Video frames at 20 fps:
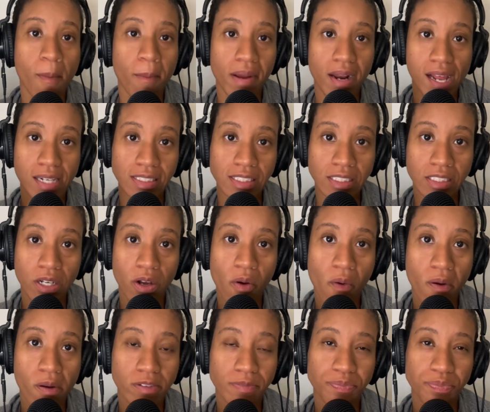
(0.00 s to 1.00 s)
but I
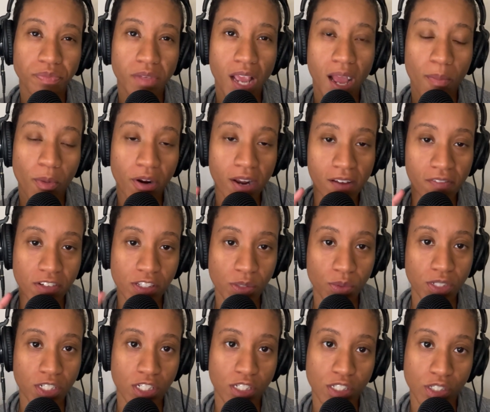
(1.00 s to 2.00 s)
know um, I'm gonna have to
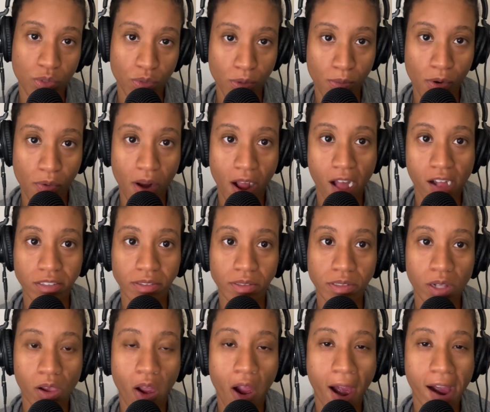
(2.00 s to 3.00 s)
switch this room
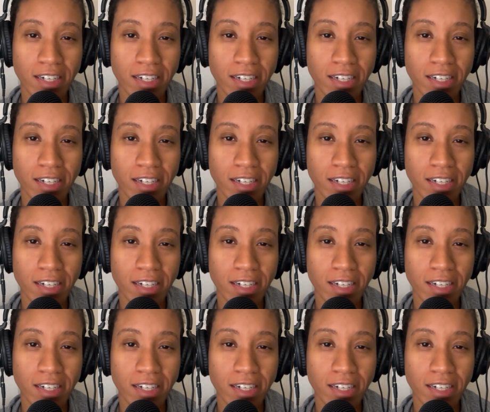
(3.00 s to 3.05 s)
around